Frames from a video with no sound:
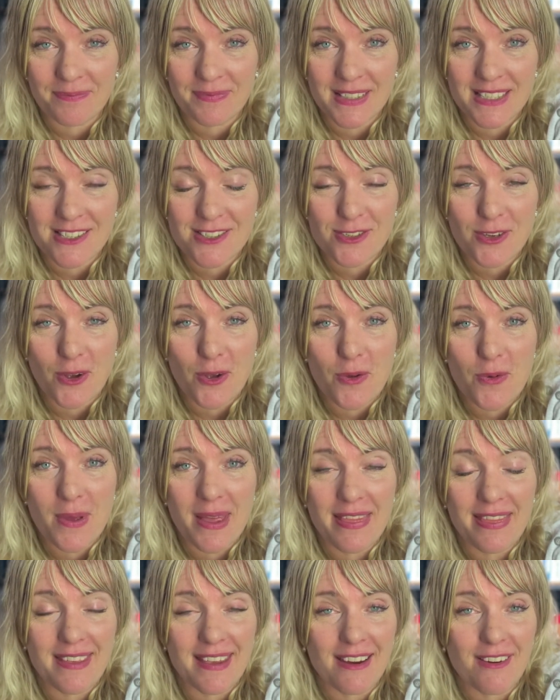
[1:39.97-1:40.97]
So
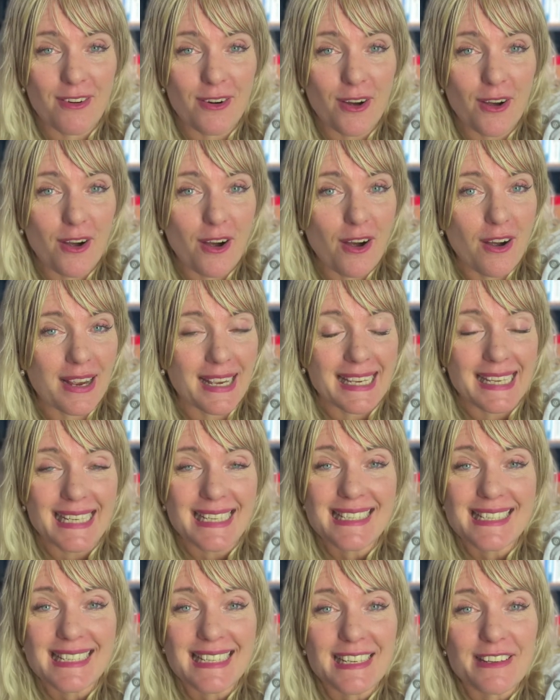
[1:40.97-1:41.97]
there are
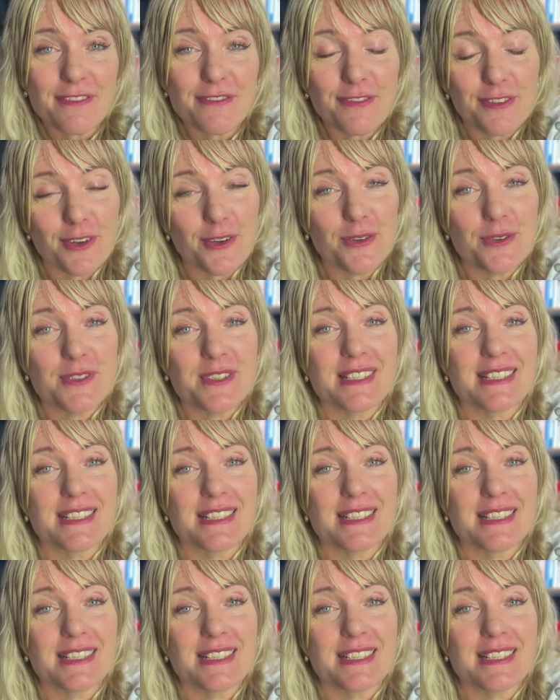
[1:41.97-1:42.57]
easily foods